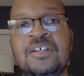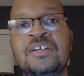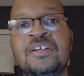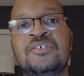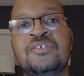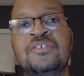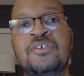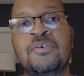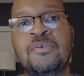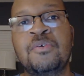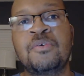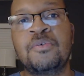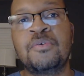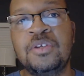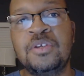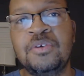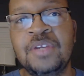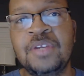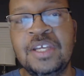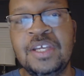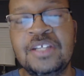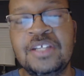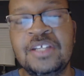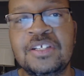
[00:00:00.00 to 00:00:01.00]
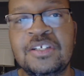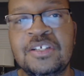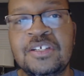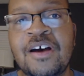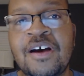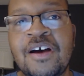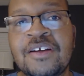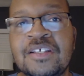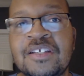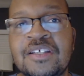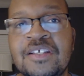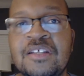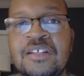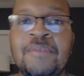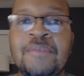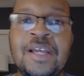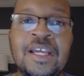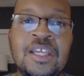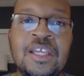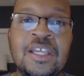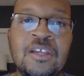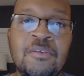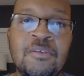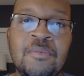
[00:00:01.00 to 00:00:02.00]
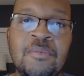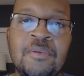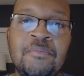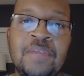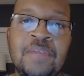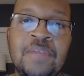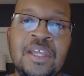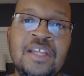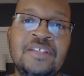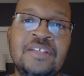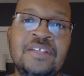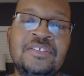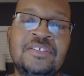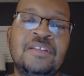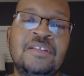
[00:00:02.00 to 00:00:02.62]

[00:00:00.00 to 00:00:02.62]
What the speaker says: So you need to talk to them like human beings.